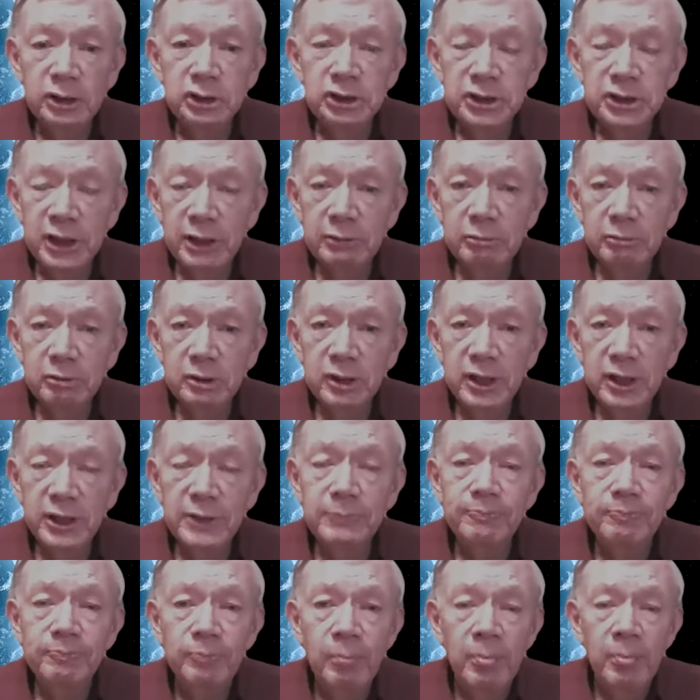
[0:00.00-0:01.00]
Generally,
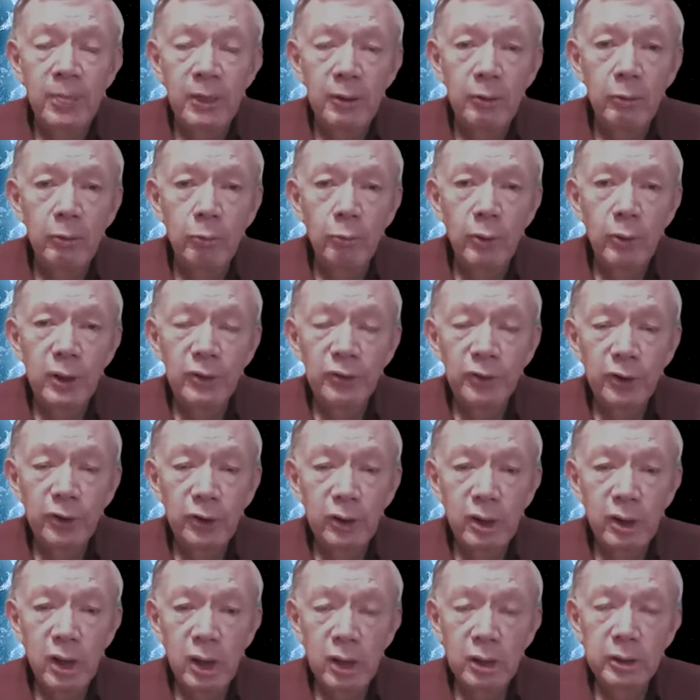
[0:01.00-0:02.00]
when there
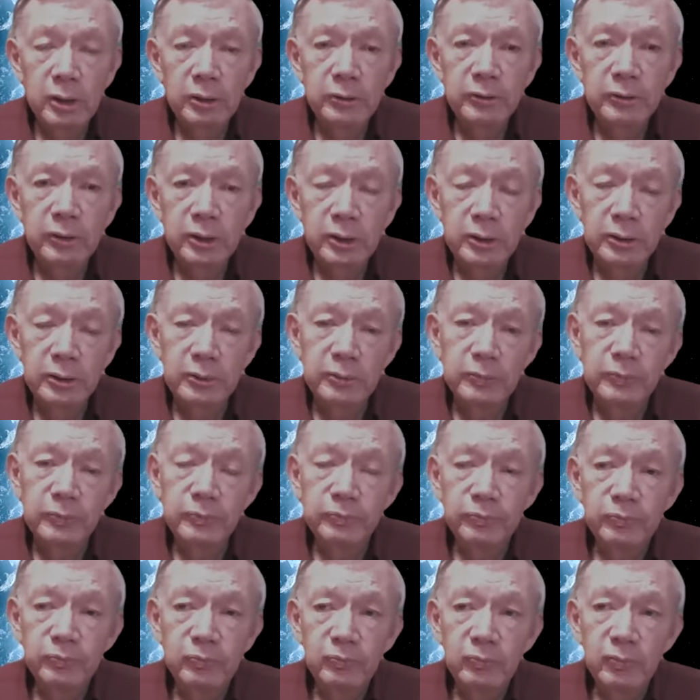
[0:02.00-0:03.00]
are
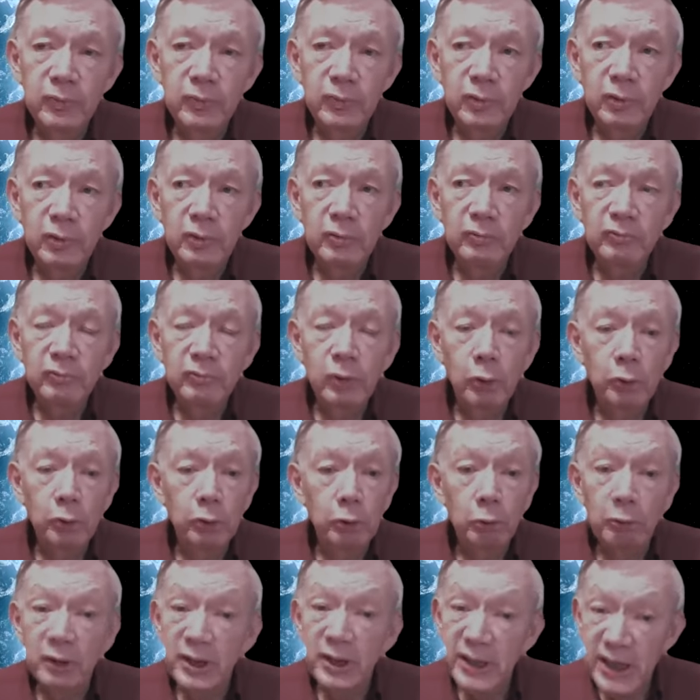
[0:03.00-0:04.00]
voter
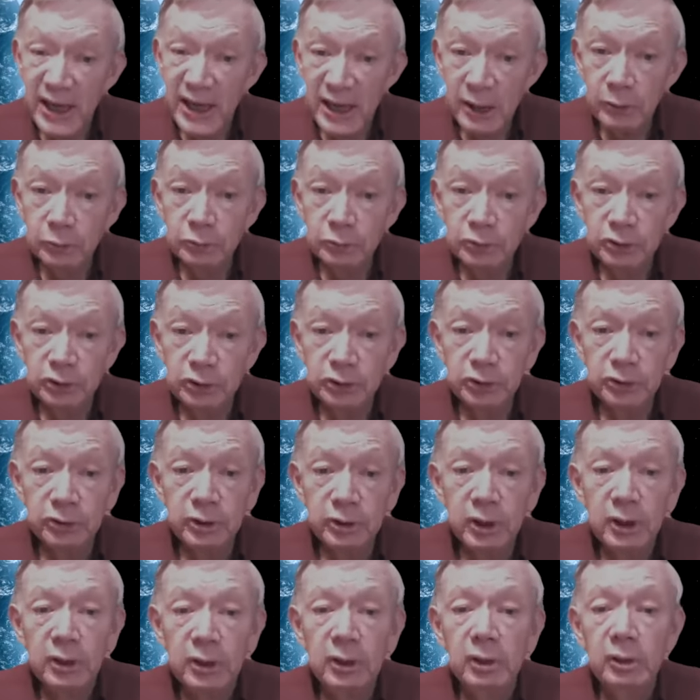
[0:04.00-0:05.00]
recounts,
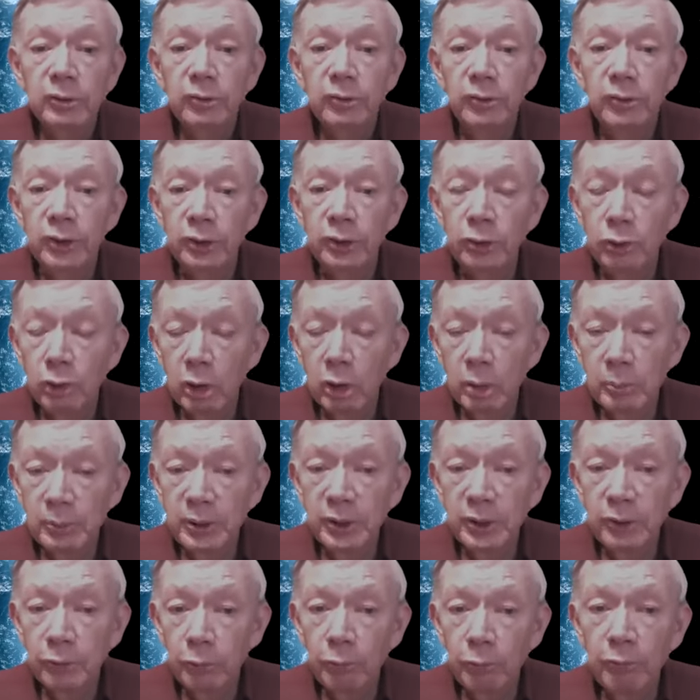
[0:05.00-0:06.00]
normally
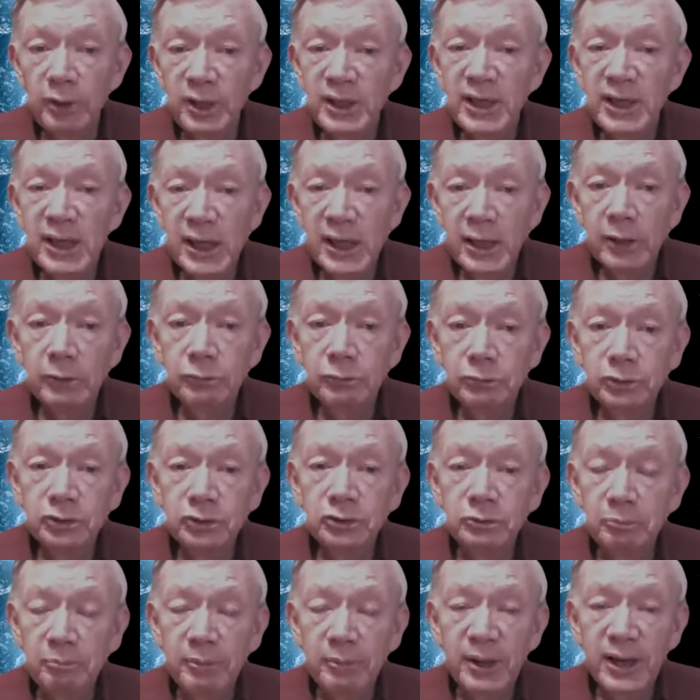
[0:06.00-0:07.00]
the
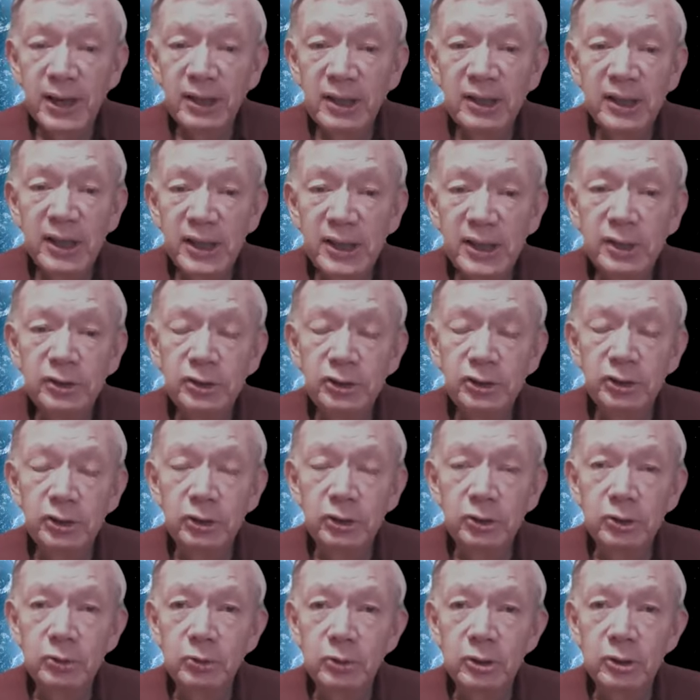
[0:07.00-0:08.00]
recounts may lead
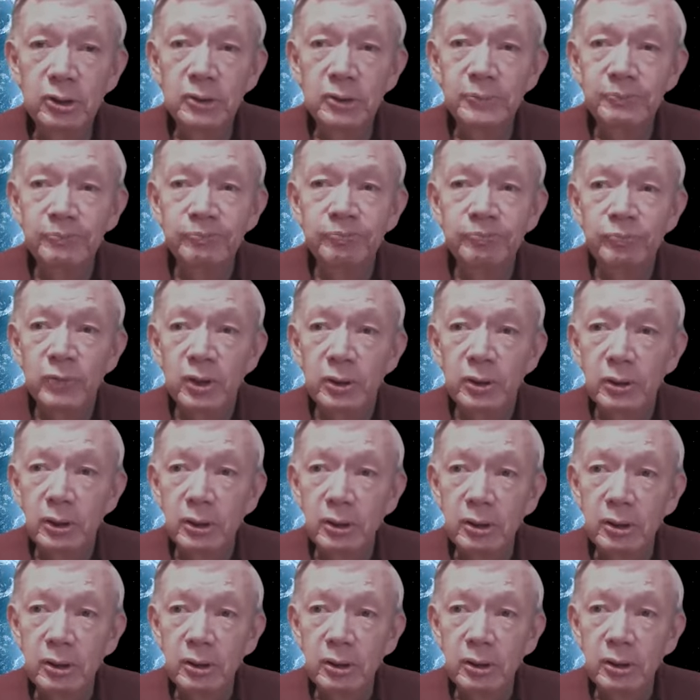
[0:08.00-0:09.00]
to
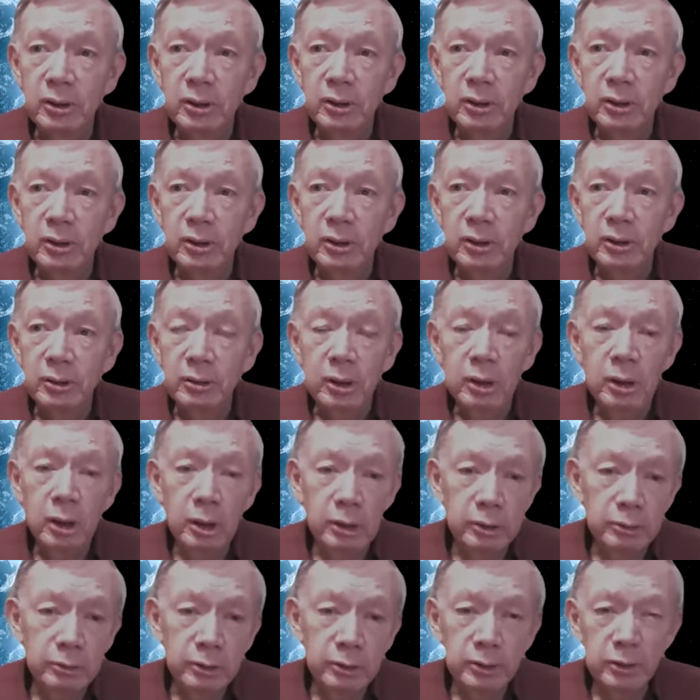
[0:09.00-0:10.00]
100
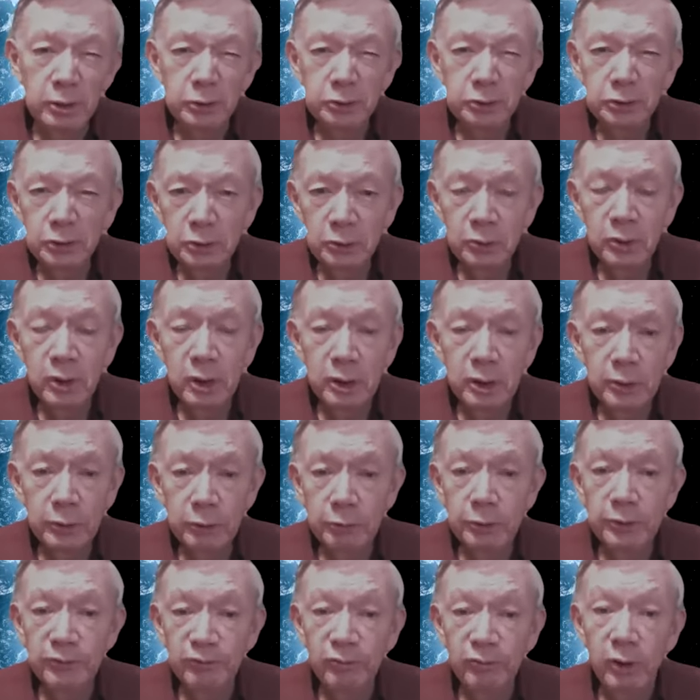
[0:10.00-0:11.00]
or 200
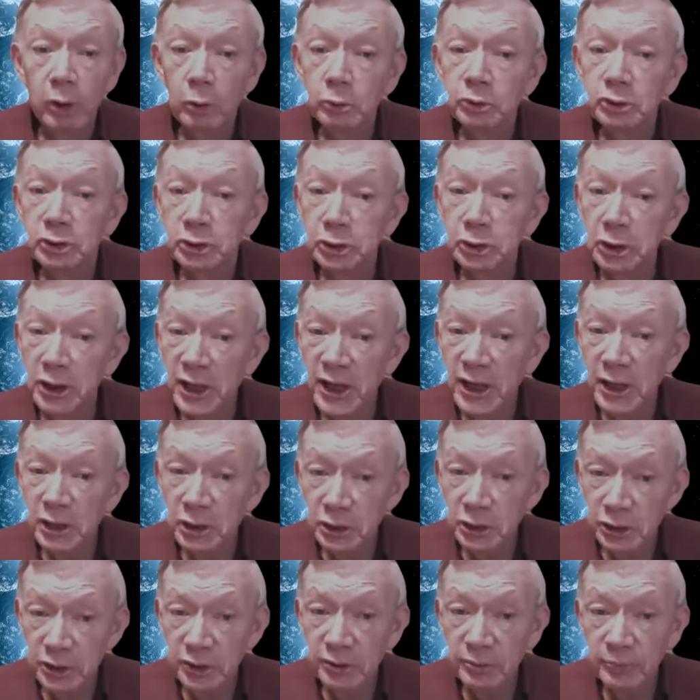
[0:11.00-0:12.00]
votes changing